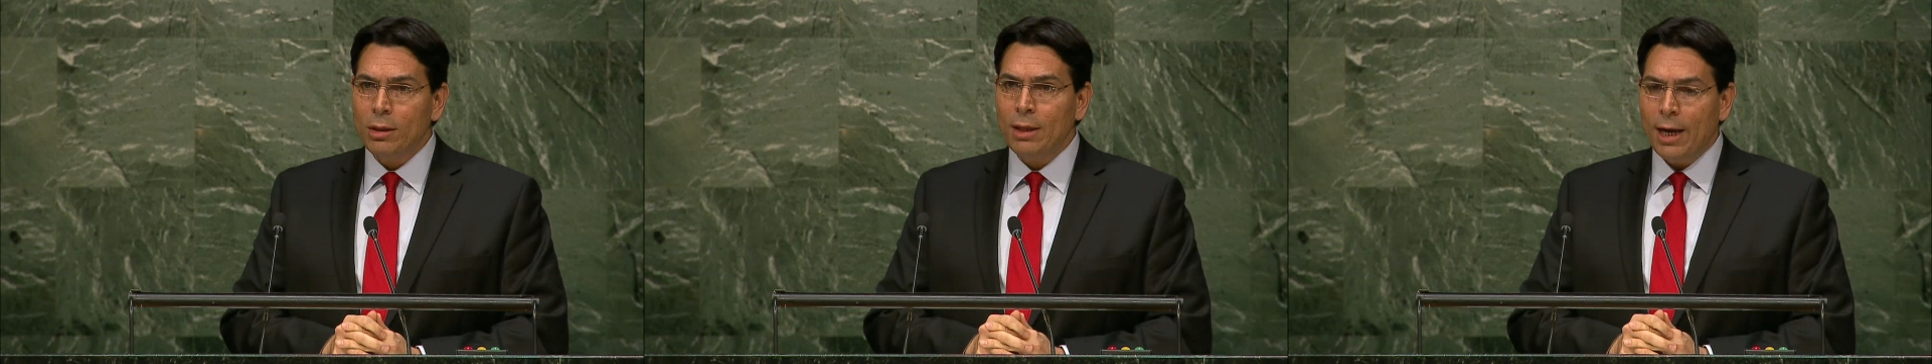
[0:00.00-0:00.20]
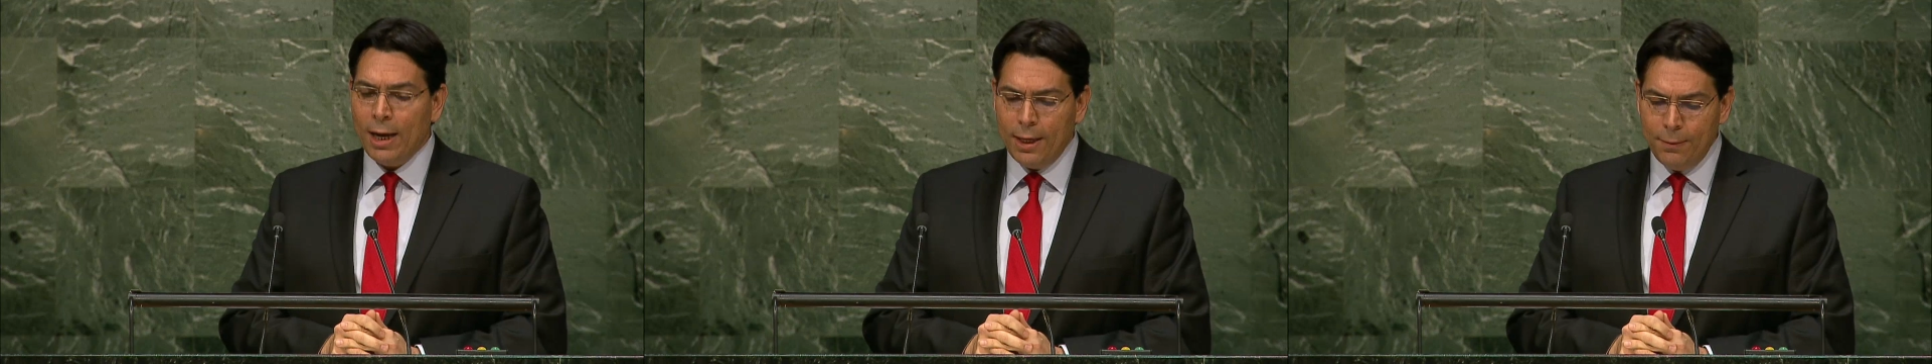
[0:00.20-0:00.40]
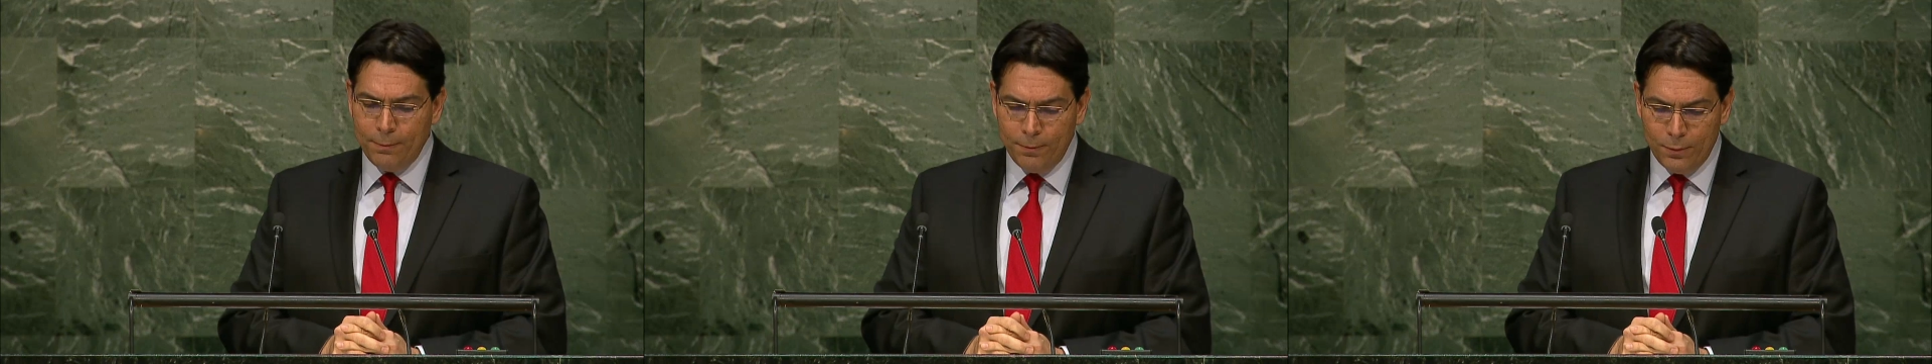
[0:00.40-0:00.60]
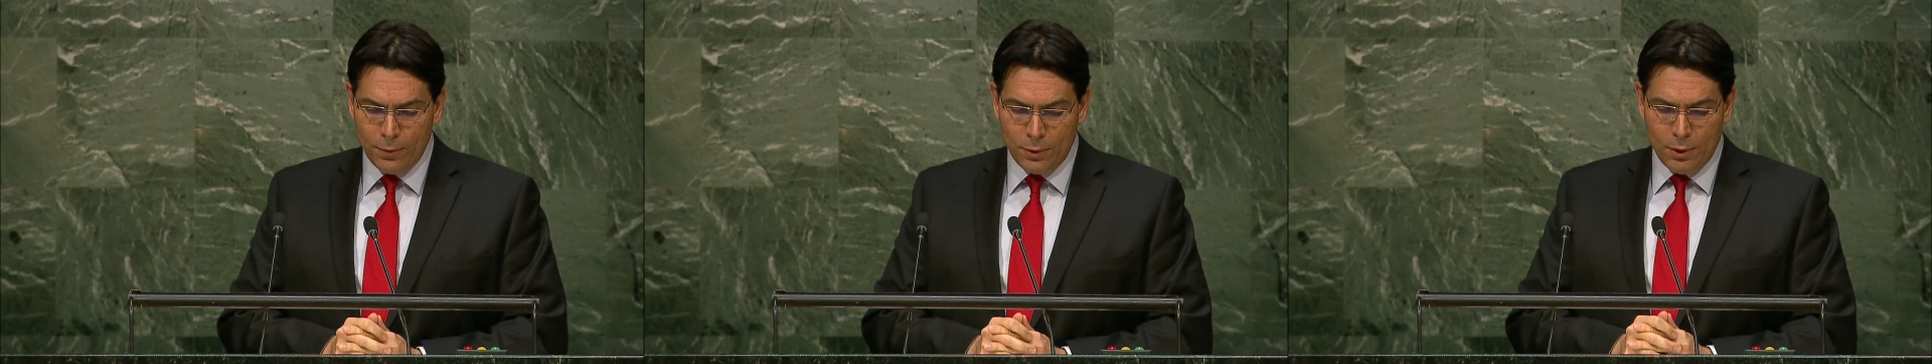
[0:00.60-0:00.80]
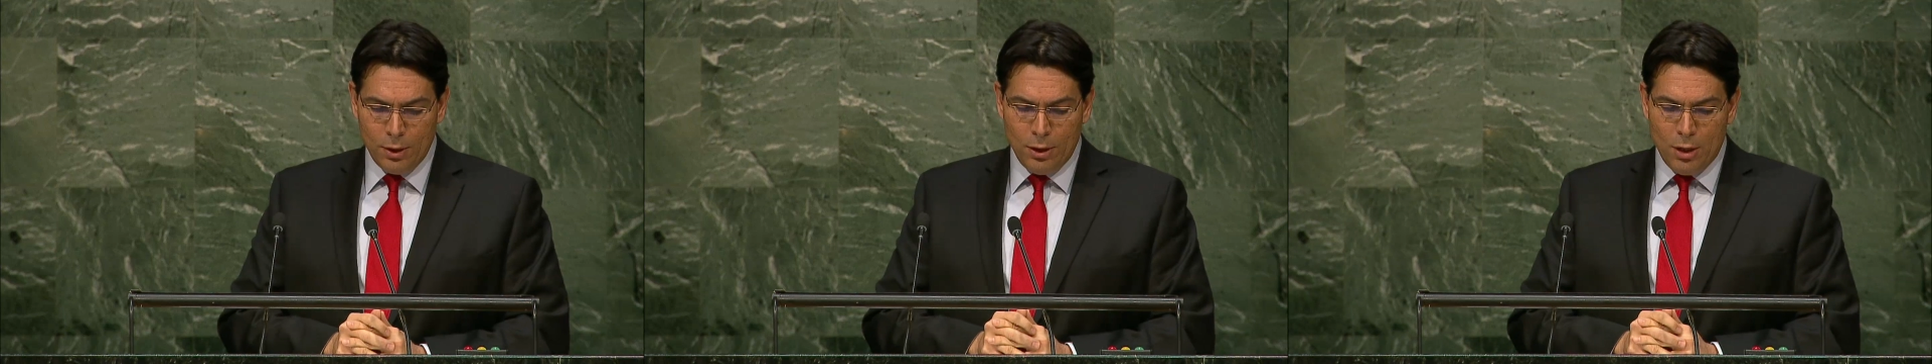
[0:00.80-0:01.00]
a time
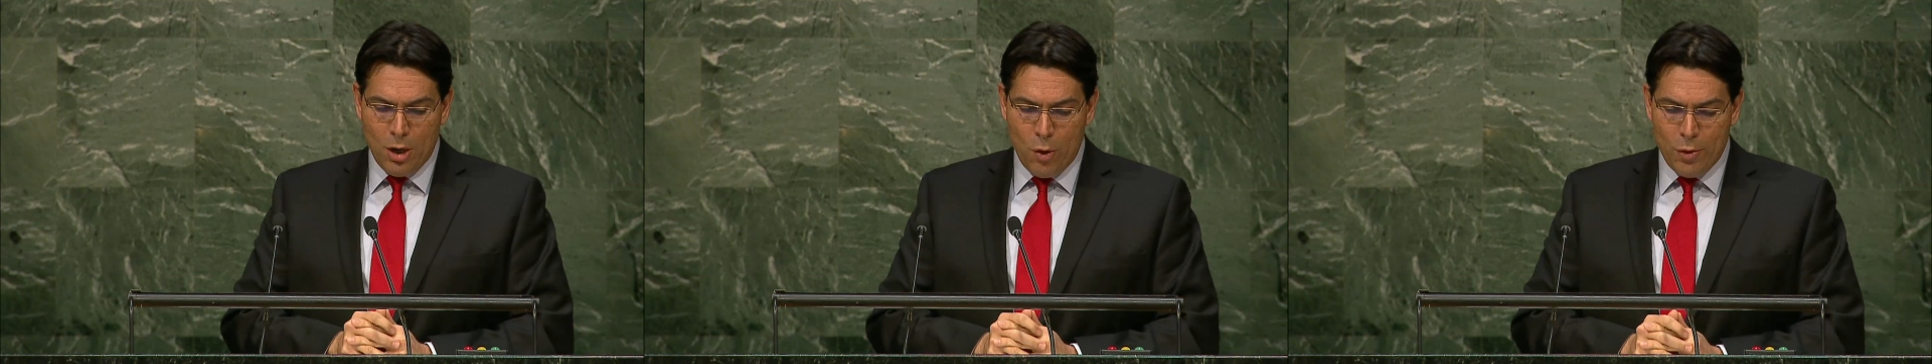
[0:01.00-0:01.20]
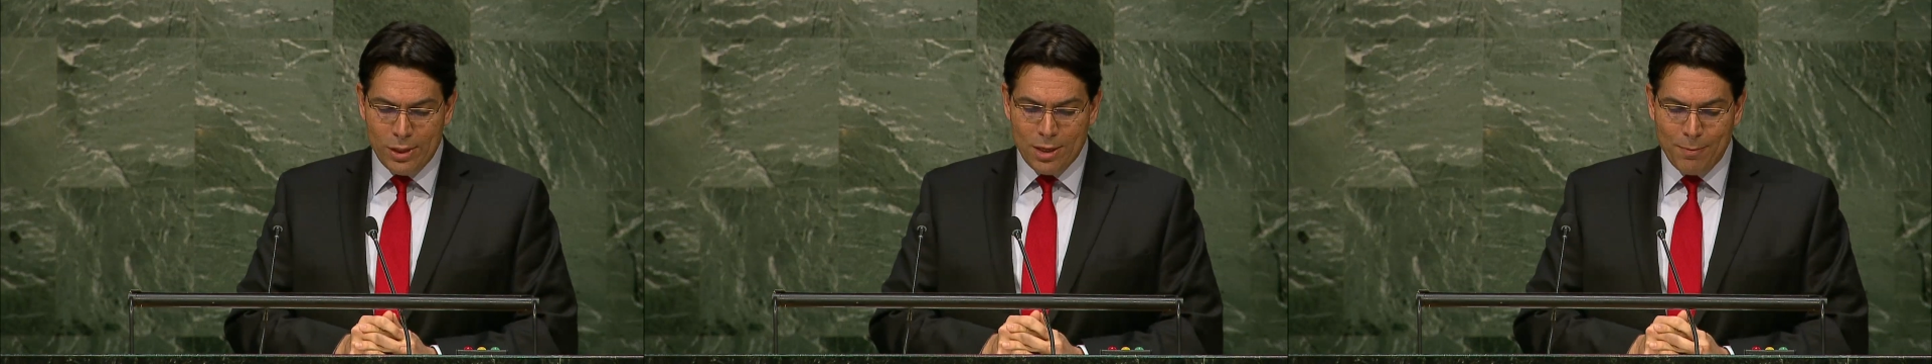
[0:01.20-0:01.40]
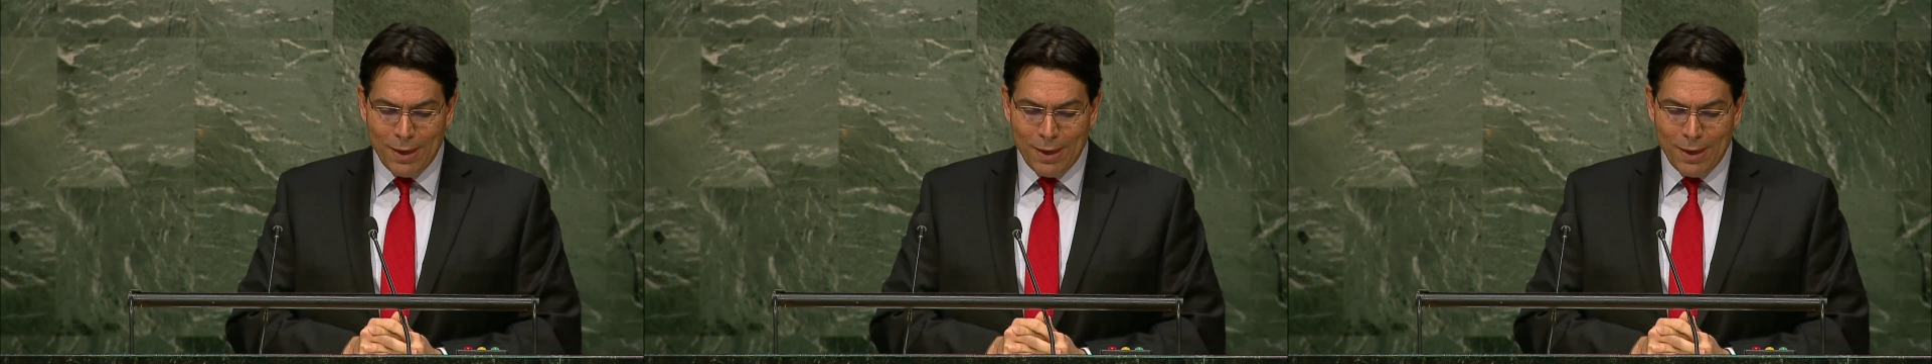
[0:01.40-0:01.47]
when the